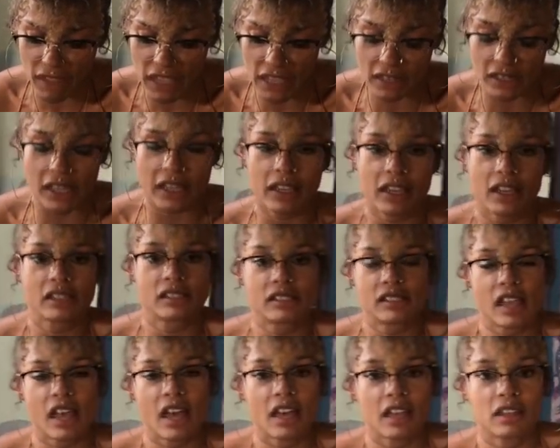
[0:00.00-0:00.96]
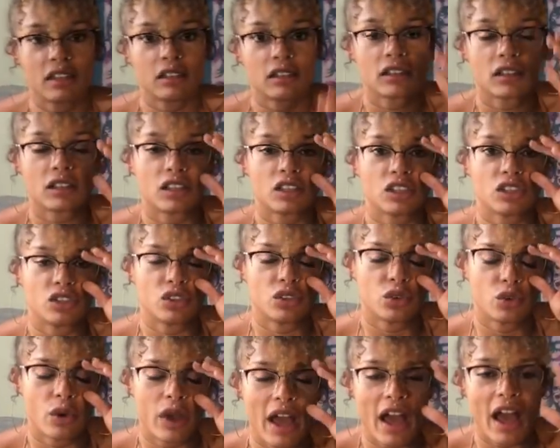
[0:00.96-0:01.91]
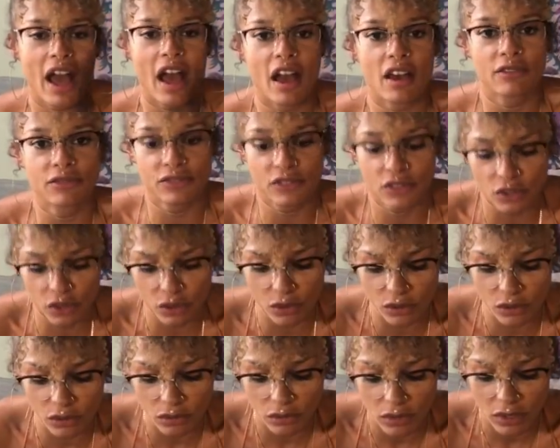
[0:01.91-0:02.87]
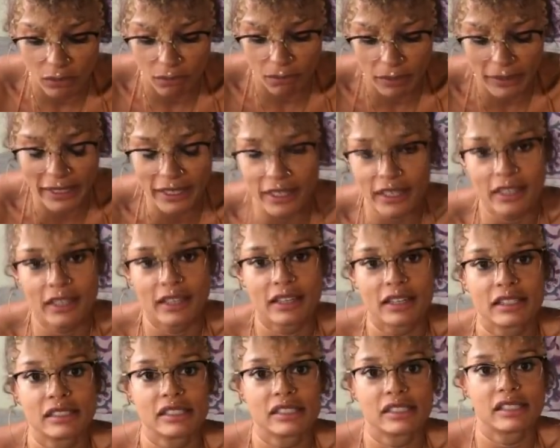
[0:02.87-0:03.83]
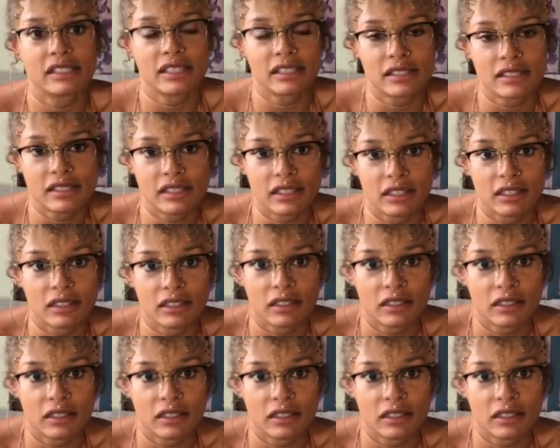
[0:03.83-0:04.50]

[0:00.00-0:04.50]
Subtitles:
like I said, you have to be consistent.